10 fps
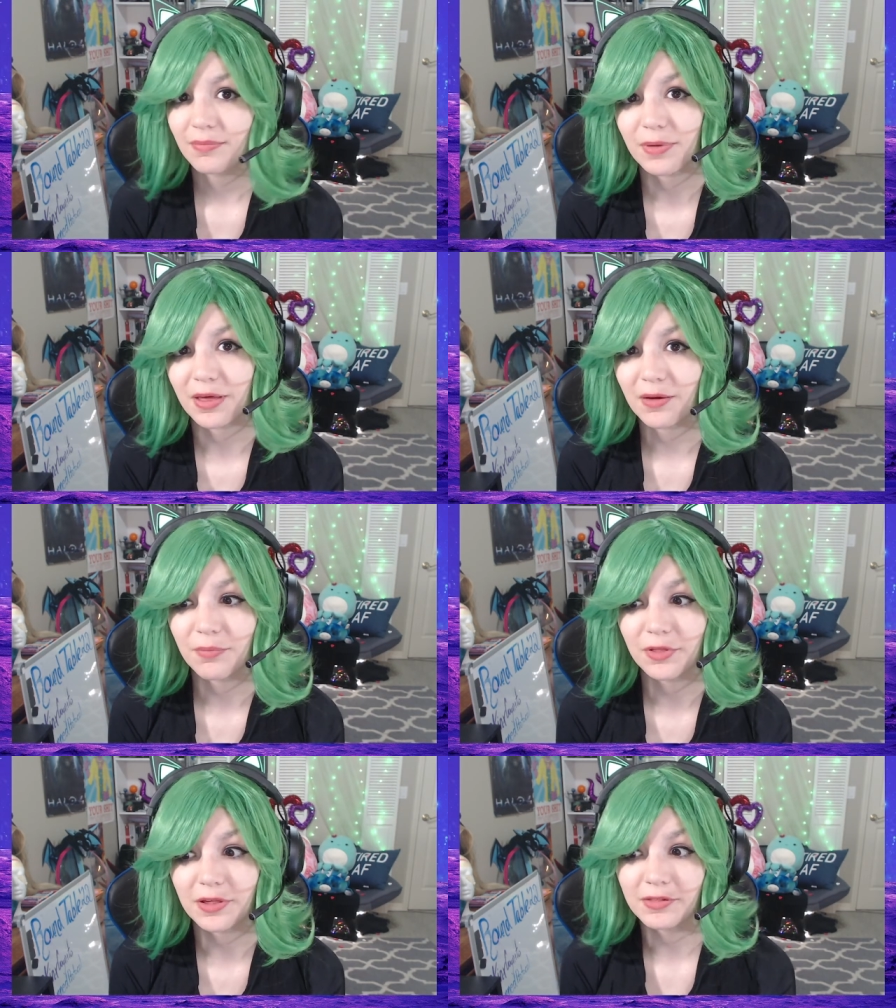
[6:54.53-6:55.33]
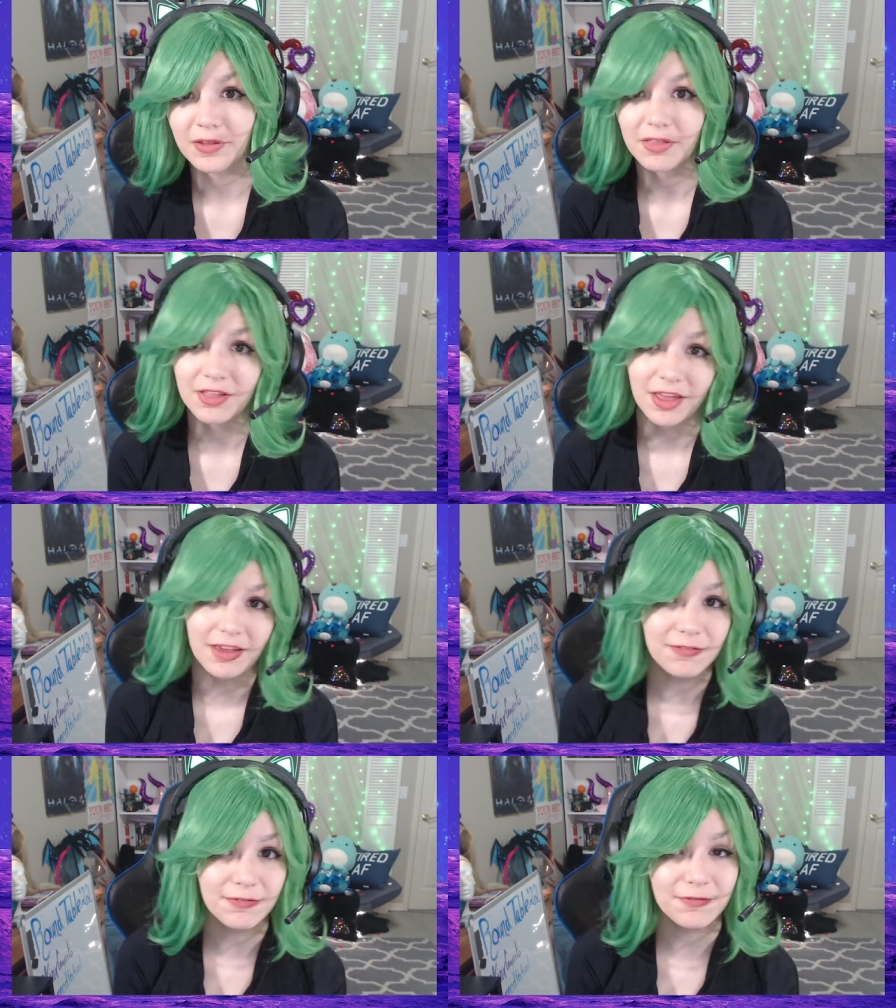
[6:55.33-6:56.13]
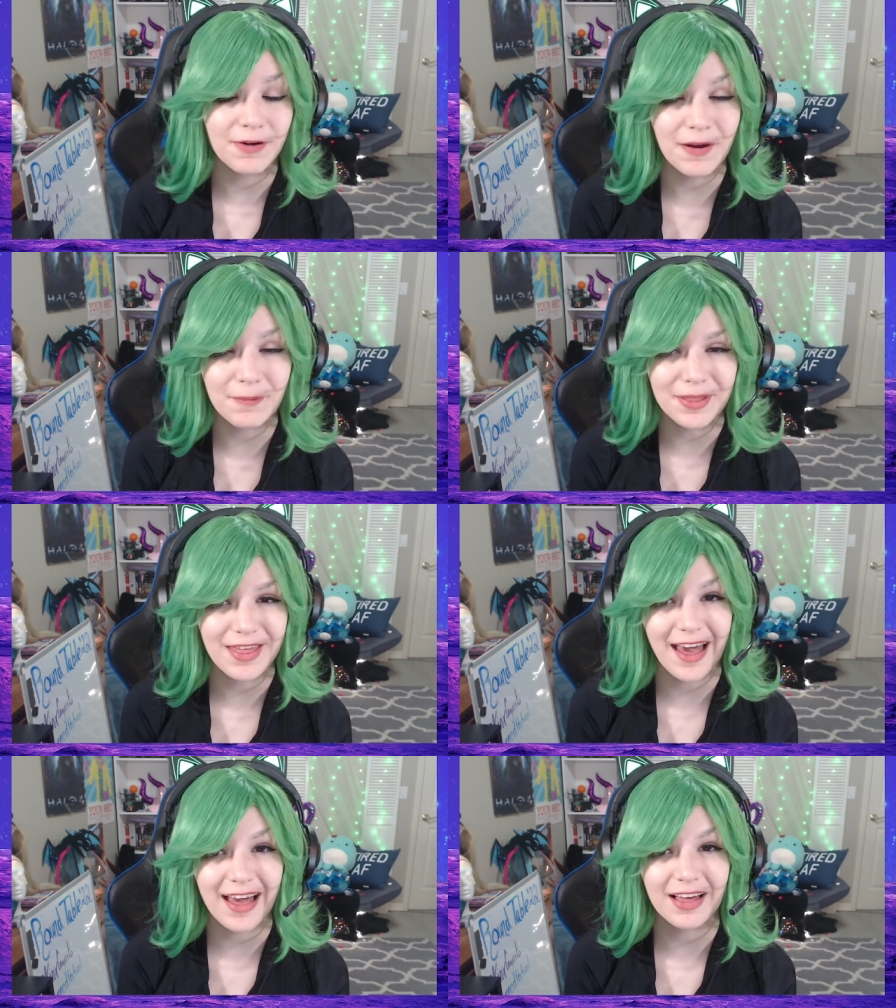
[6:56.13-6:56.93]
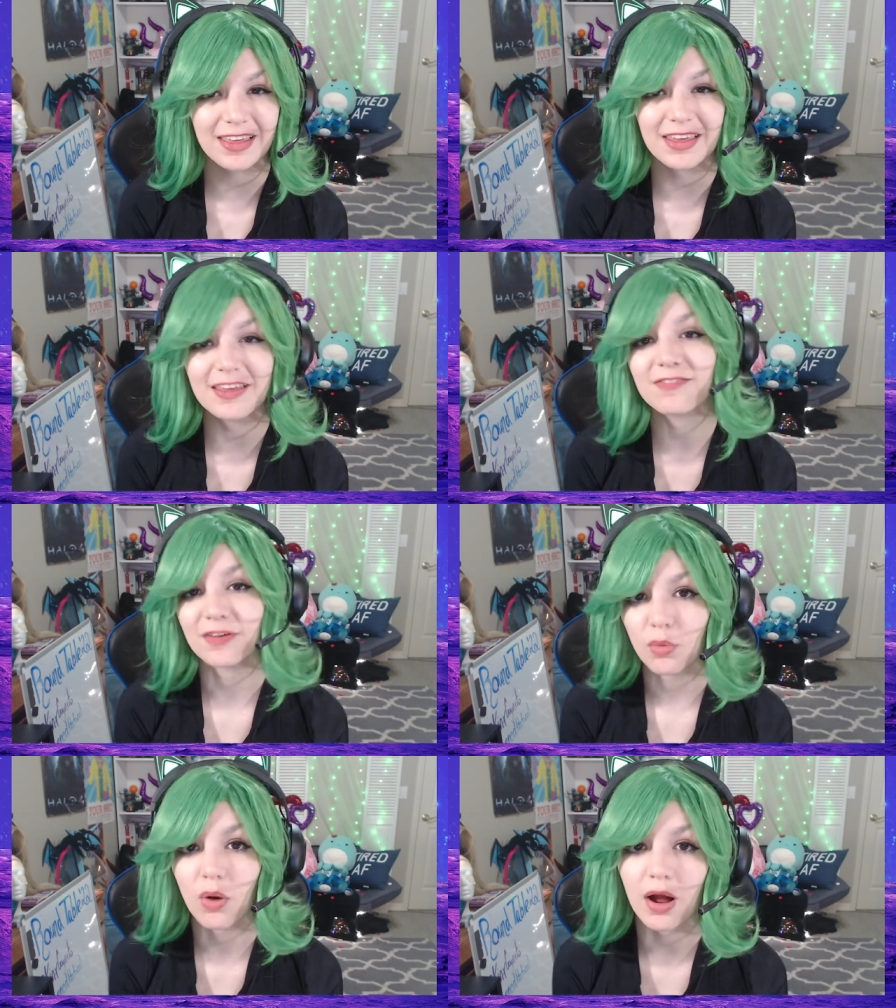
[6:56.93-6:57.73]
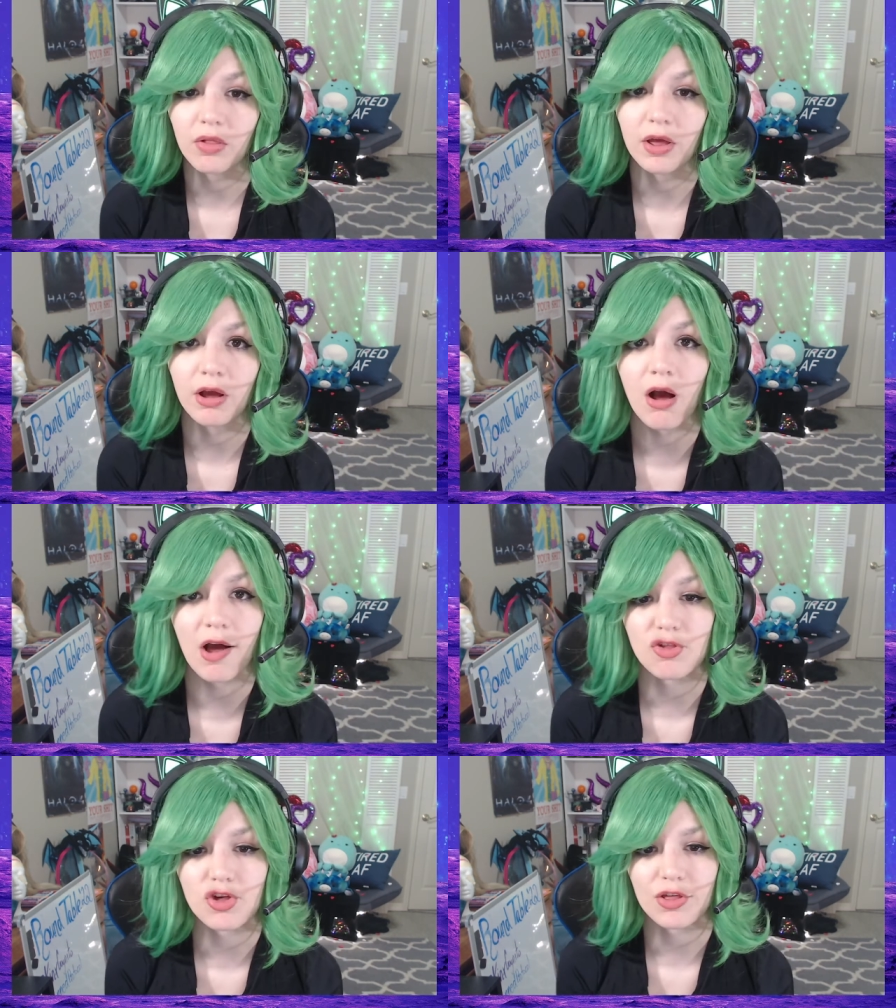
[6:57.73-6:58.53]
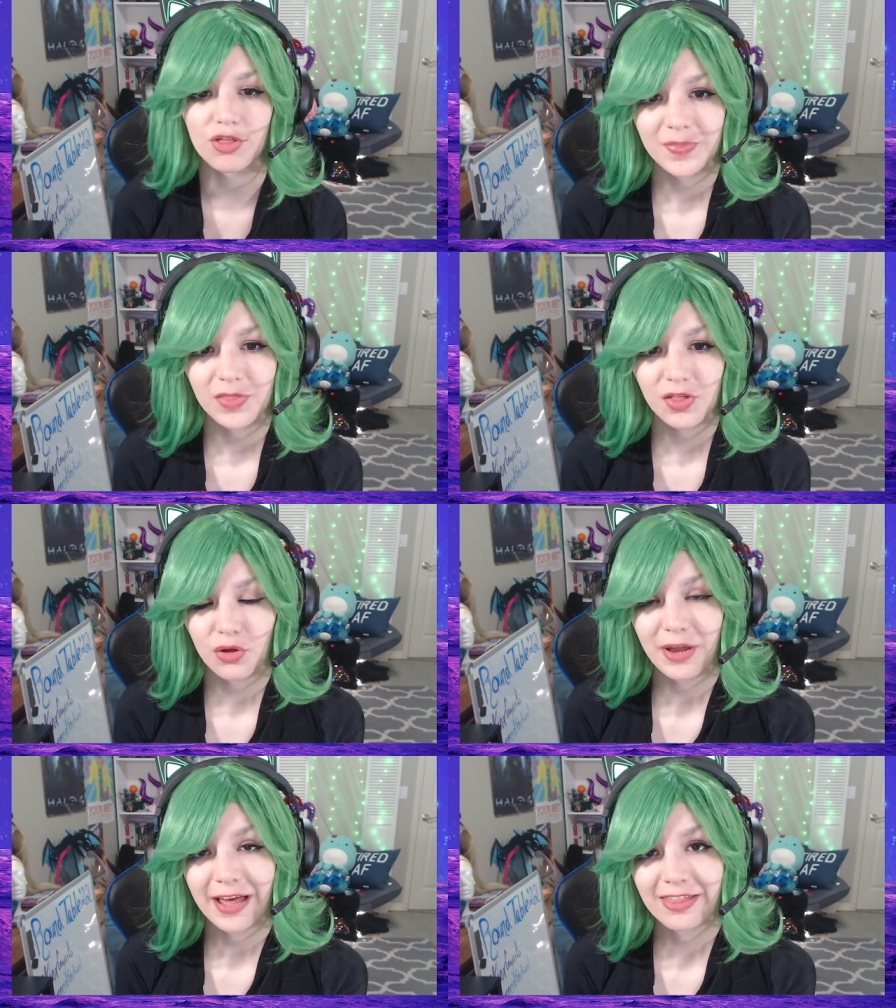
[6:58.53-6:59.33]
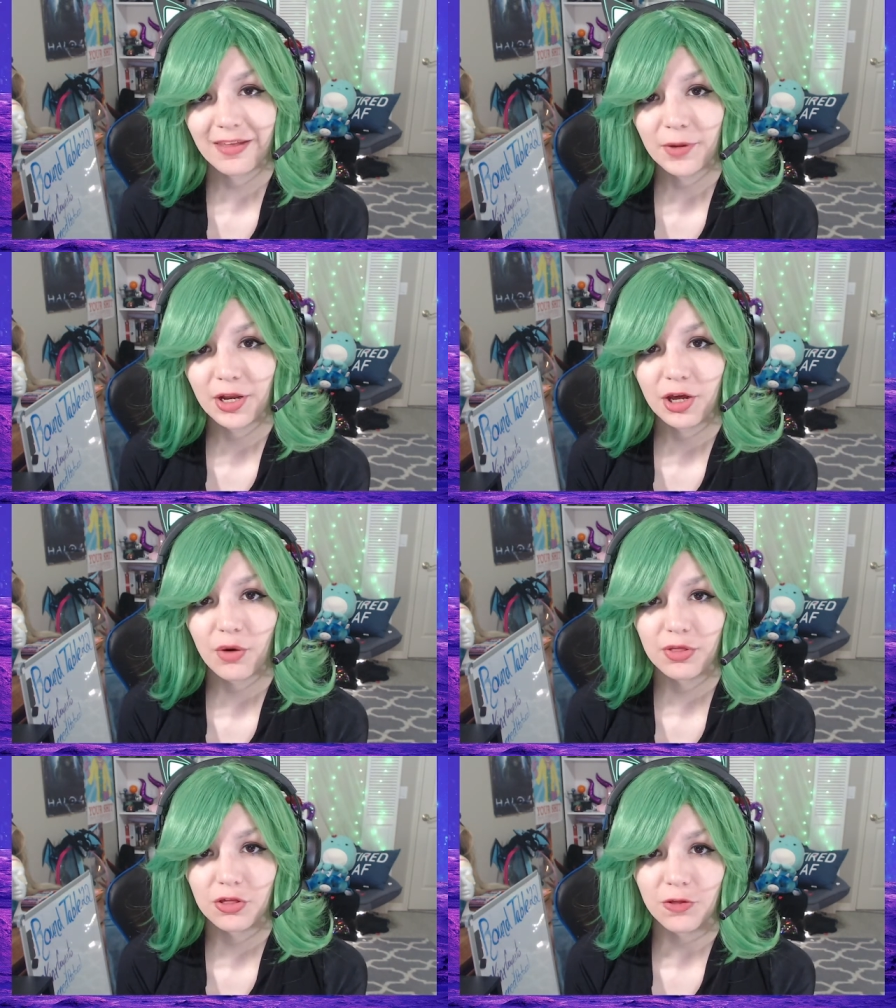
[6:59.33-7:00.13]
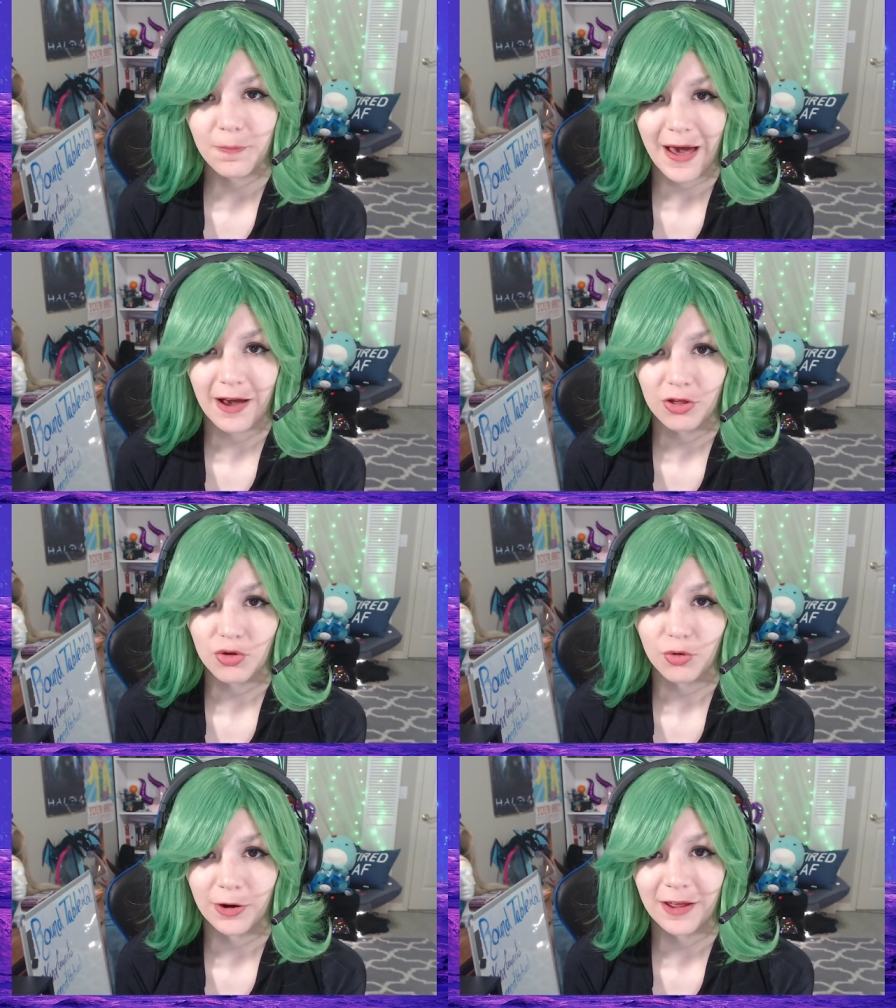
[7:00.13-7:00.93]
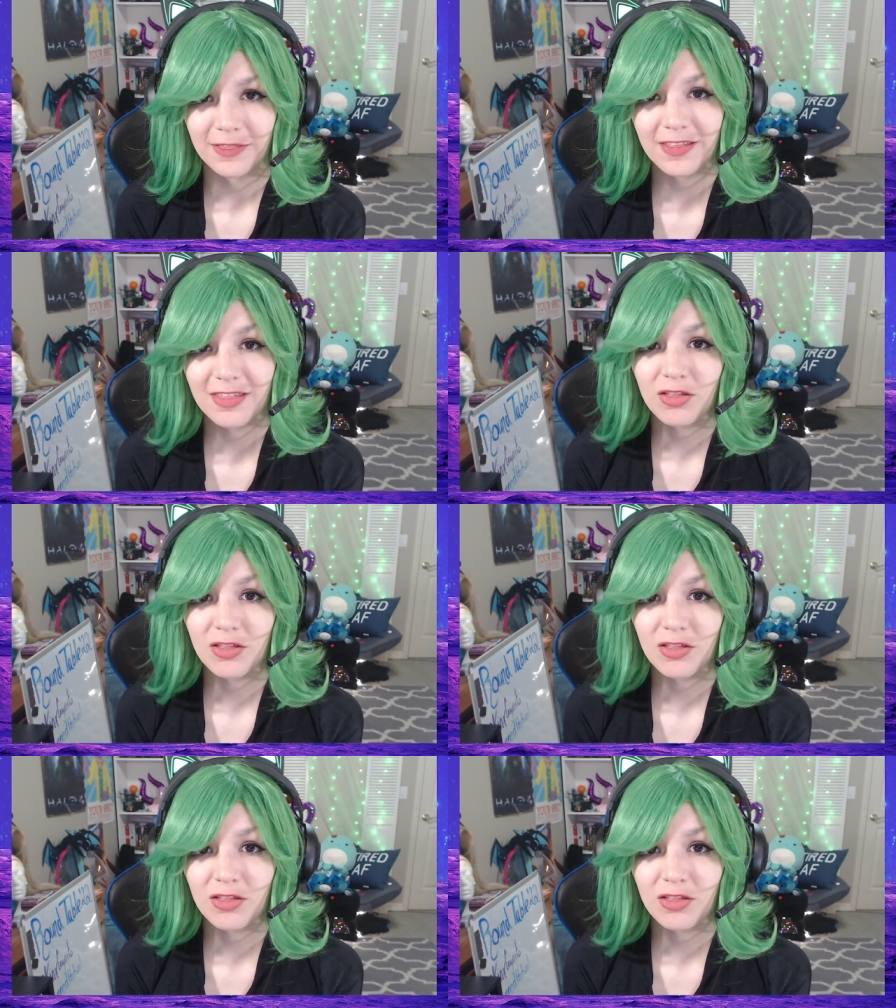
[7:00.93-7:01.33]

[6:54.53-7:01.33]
be completely safe from attack, even while unconscious. So next I'm going to go into the backstory, and this